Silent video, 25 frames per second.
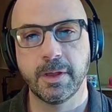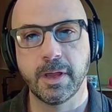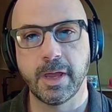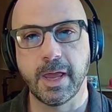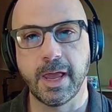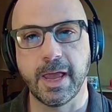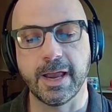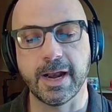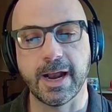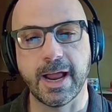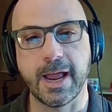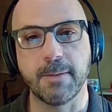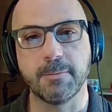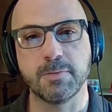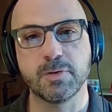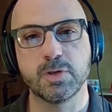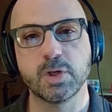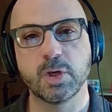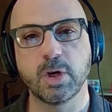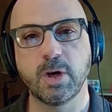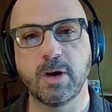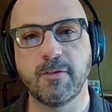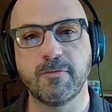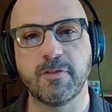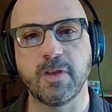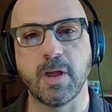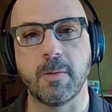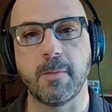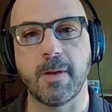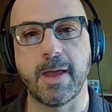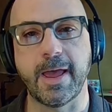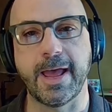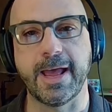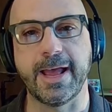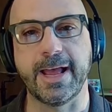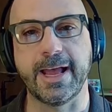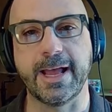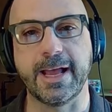And I observe them
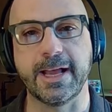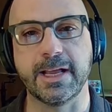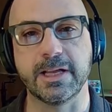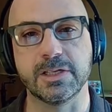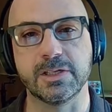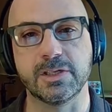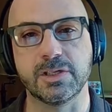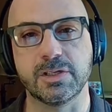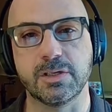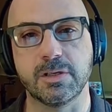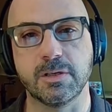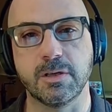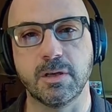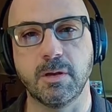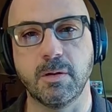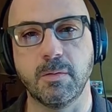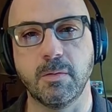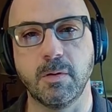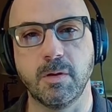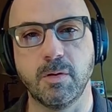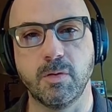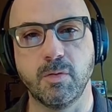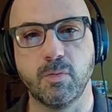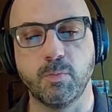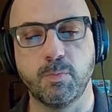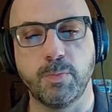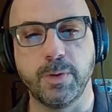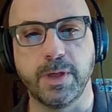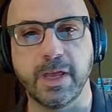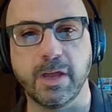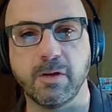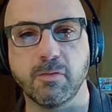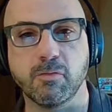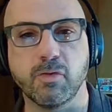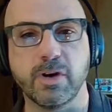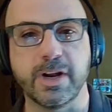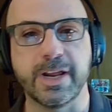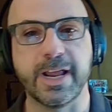as
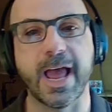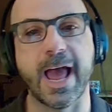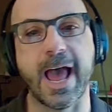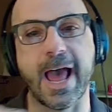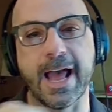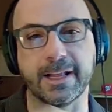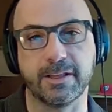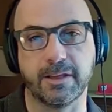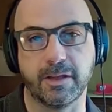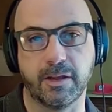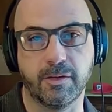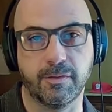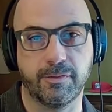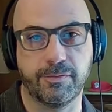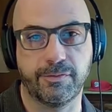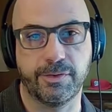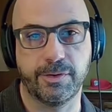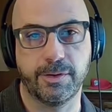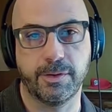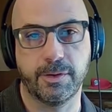being reactive.